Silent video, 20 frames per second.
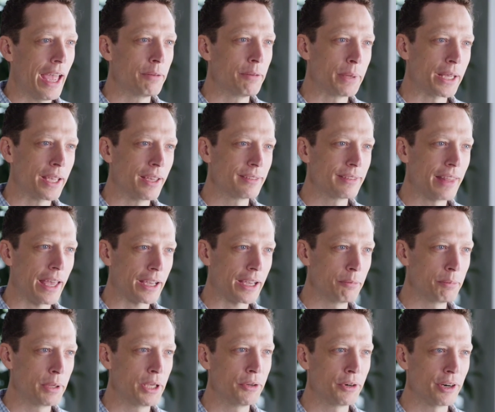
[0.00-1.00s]
And because
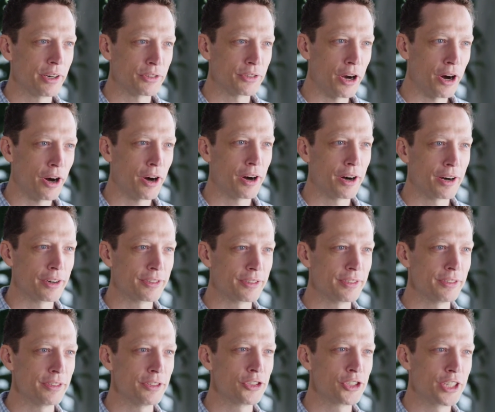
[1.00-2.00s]
that computer is
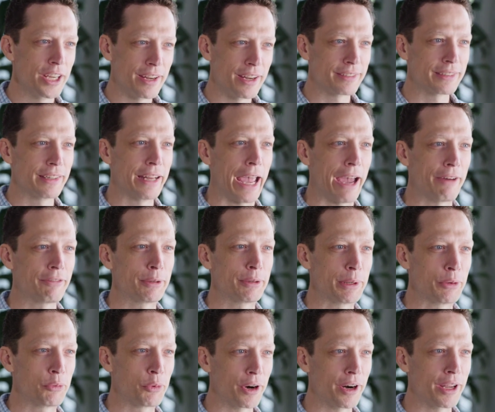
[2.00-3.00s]
hers, she doesn't have
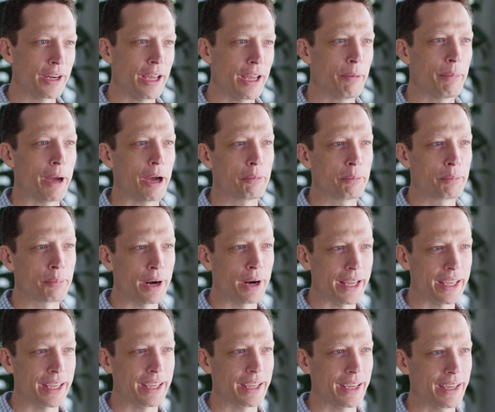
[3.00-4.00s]
to be worried about
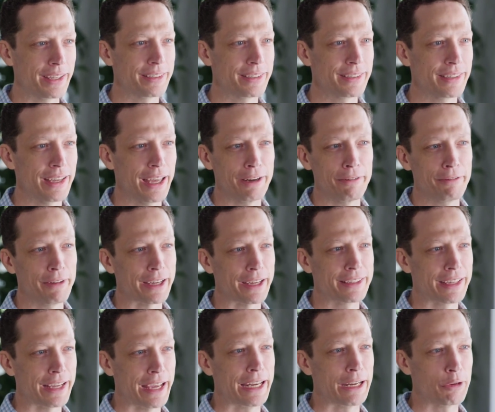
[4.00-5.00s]
breaking it and
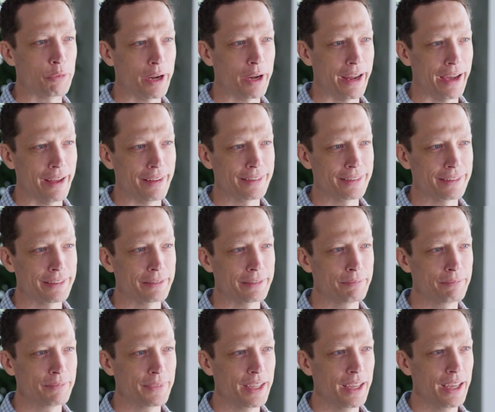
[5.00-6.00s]
affecting anyone
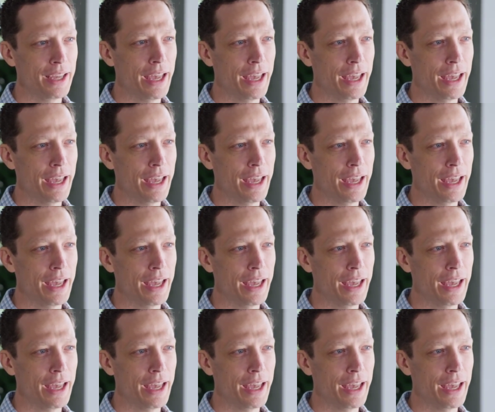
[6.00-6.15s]
else.